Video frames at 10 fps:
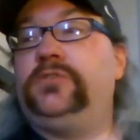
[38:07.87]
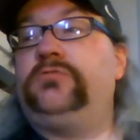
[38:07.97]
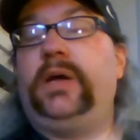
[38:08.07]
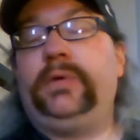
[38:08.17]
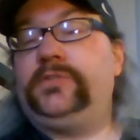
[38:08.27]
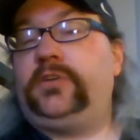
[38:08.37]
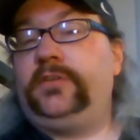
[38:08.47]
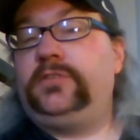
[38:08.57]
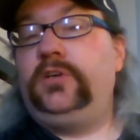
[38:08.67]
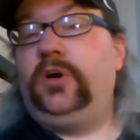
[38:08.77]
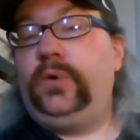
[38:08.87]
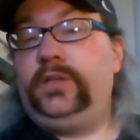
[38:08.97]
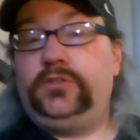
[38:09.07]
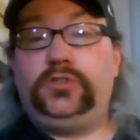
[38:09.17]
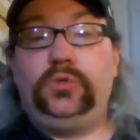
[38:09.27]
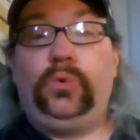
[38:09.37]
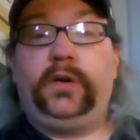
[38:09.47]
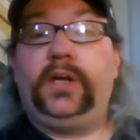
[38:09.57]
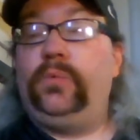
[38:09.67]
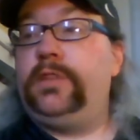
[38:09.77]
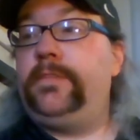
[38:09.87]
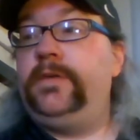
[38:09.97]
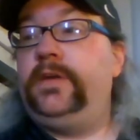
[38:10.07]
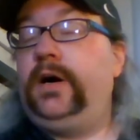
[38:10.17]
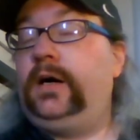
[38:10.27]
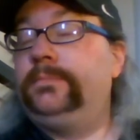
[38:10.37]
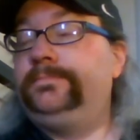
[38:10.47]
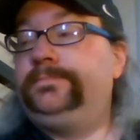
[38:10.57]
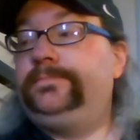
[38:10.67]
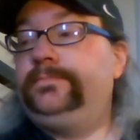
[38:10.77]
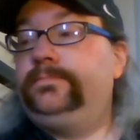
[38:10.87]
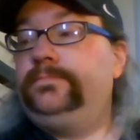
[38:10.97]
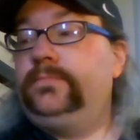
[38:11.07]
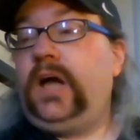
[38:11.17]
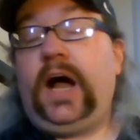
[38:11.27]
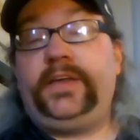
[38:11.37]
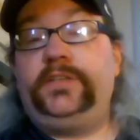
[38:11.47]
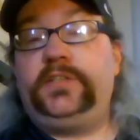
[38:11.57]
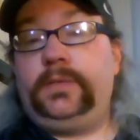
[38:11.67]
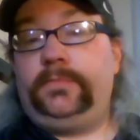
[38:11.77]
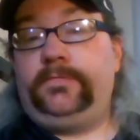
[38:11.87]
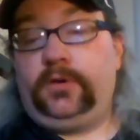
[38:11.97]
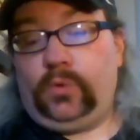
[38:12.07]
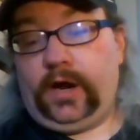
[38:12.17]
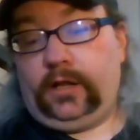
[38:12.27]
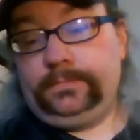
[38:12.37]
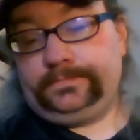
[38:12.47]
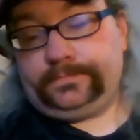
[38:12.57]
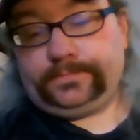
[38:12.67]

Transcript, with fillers: So this is right when I was starting to go into working with the uh, hockey team for a while.